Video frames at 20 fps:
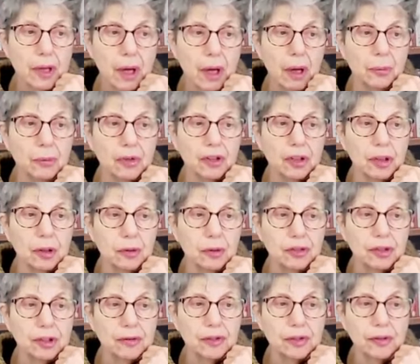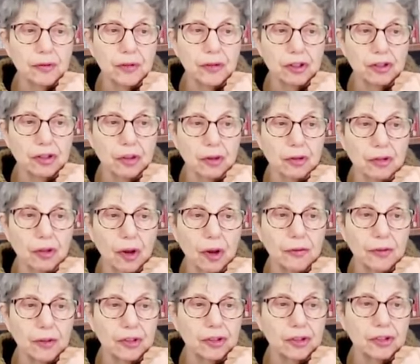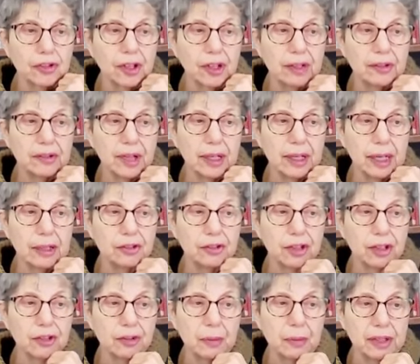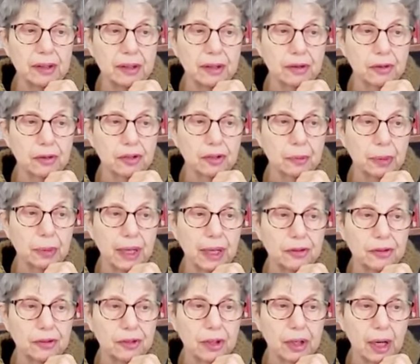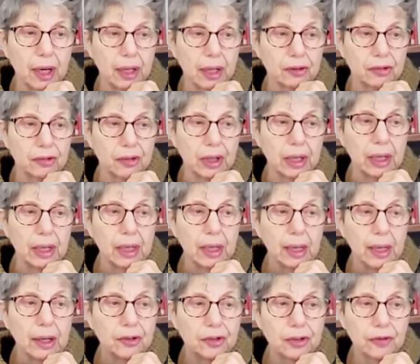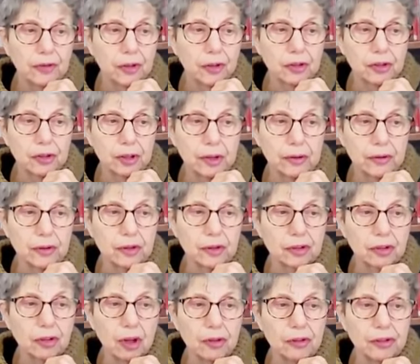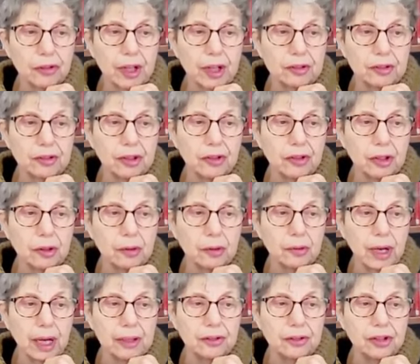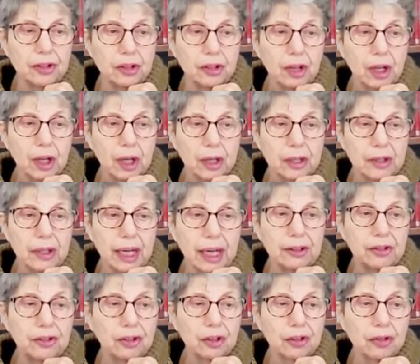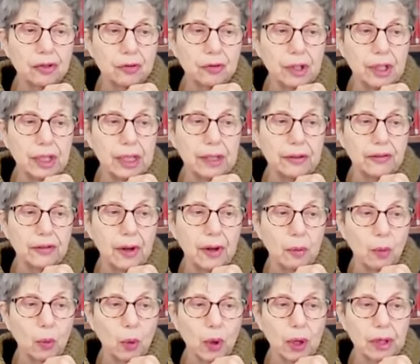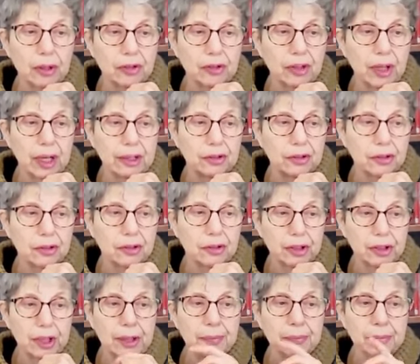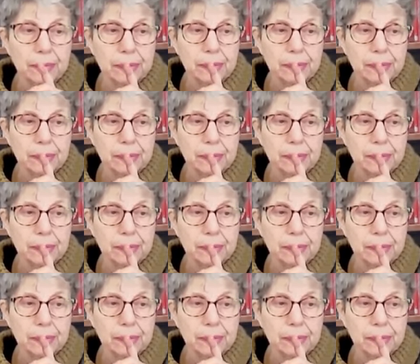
Humza Yousaf's officials offered to send NHS medical supplies to Gaza. Civil servants contacted the United Nations Relief and Works Agency.